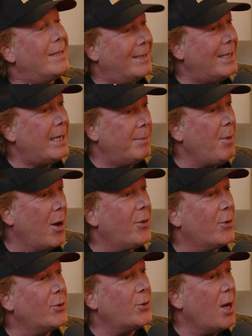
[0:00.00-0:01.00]
team
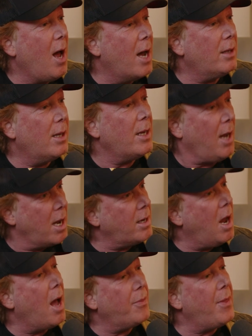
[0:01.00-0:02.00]
other side. Like I
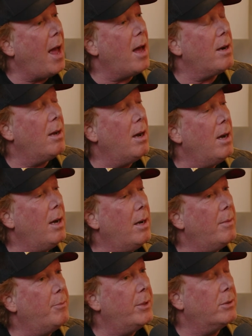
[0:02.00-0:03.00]
got that.
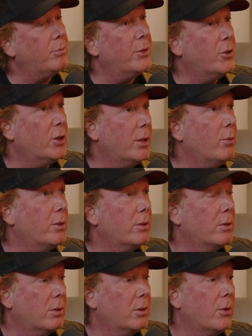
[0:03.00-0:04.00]
But she
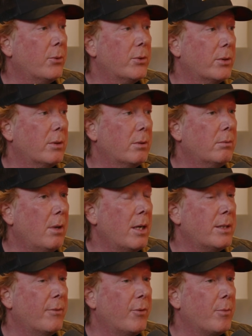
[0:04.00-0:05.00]
was
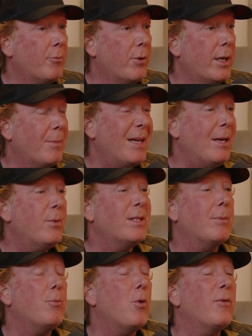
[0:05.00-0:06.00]
a different breed. I mean, he
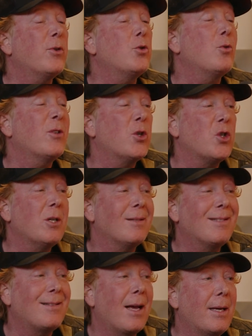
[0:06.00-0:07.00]
was more of a traditional
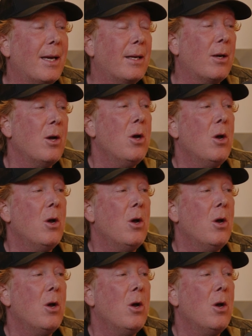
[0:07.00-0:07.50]
psychic,